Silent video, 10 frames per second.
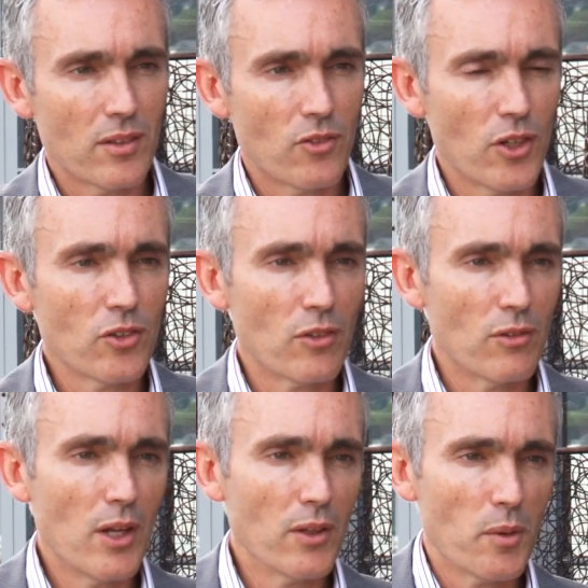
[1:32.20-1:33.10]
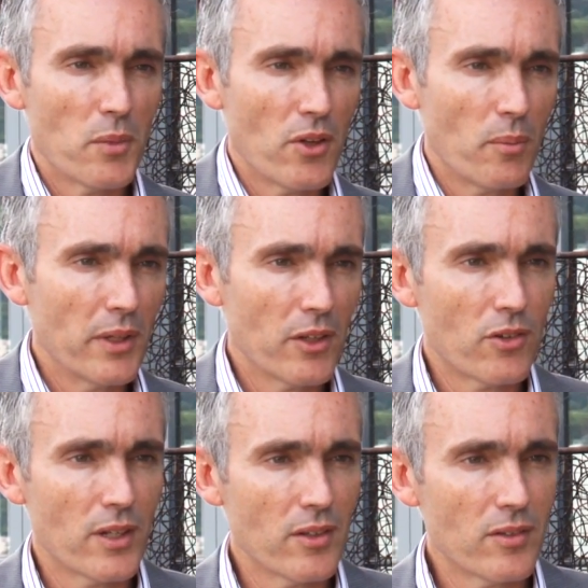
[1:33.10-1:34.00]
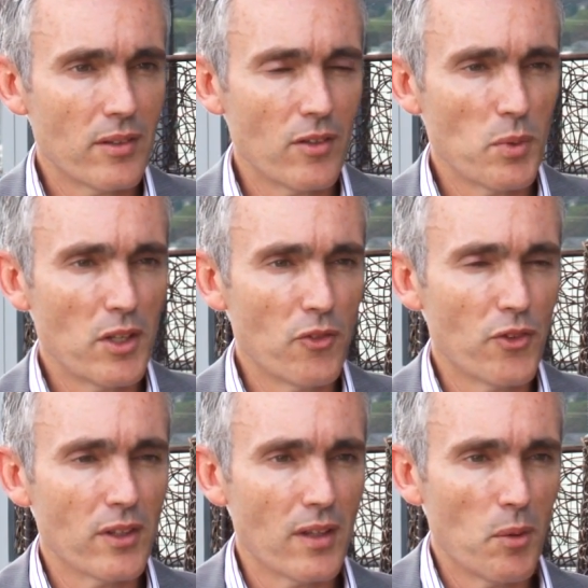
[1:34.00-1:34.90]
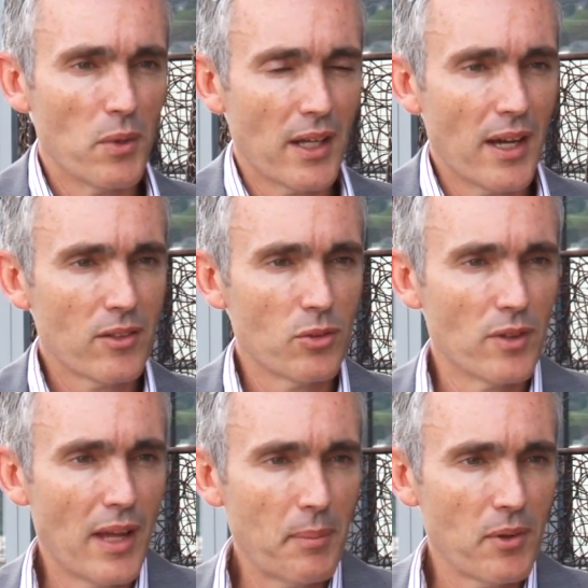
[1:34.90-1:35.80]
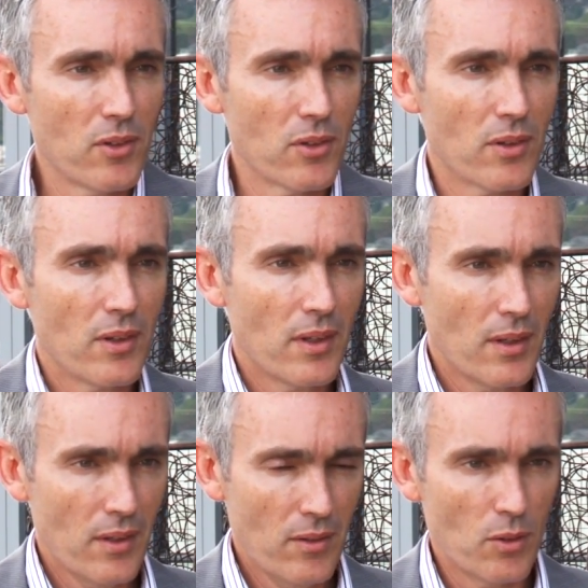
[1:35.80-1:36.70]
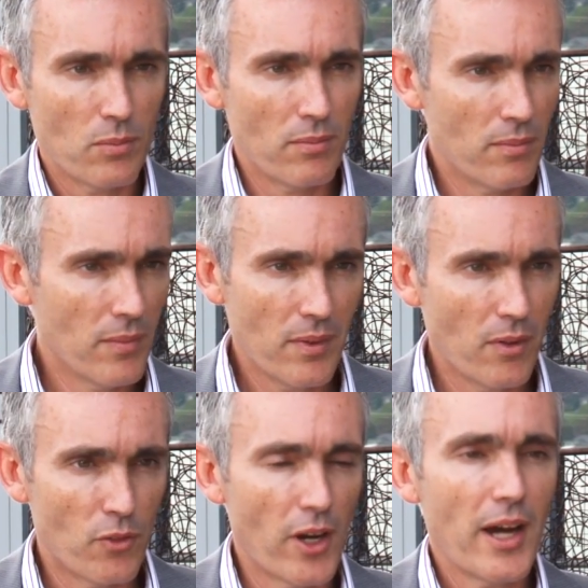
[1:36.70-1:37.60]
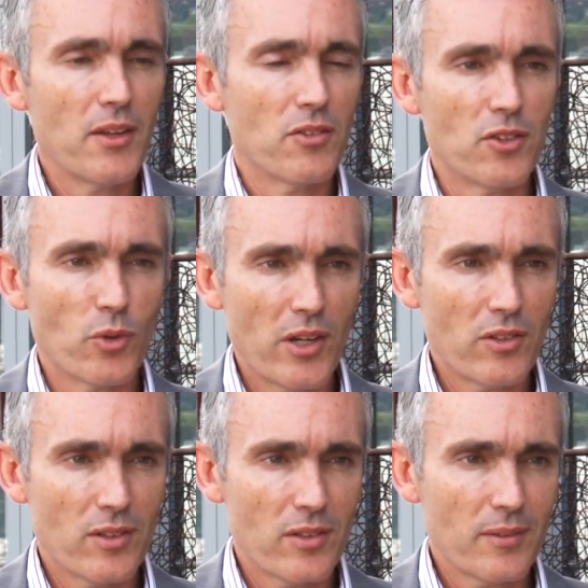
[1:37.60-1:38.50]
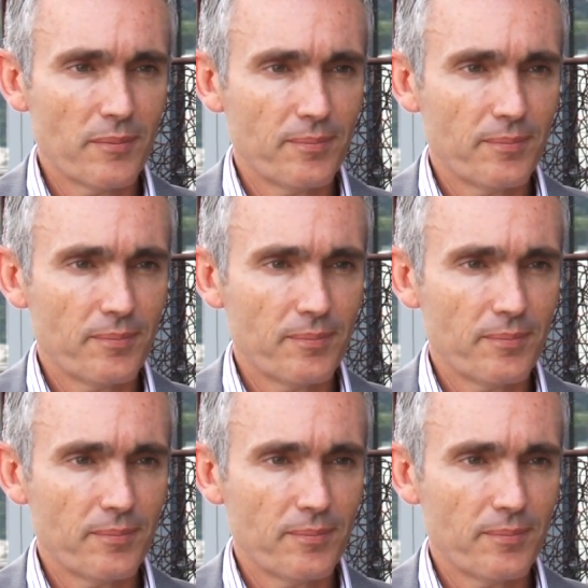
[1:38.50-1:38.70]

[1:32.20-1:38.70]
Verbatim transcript: the traditional role of the military is, is a bit different, and they're being asked to adapt to to a variety of situations.